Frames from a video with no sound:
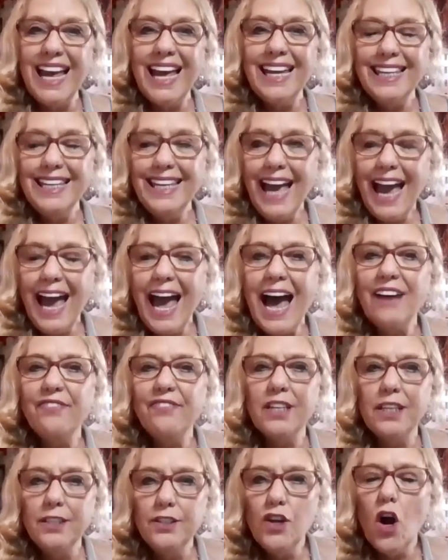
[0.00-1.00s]
you have
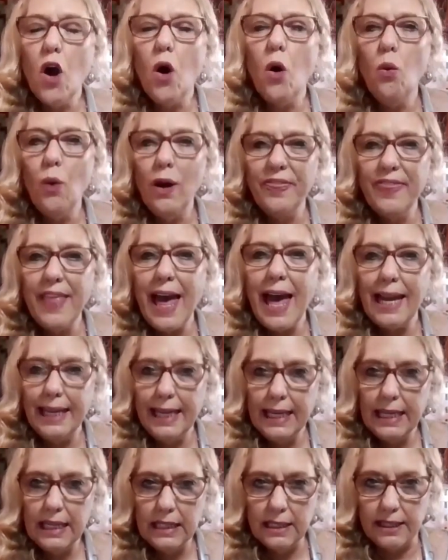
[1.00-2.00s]
to know what that
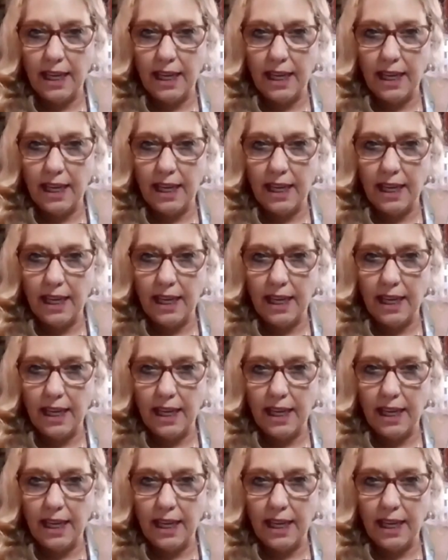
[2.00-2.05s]
is.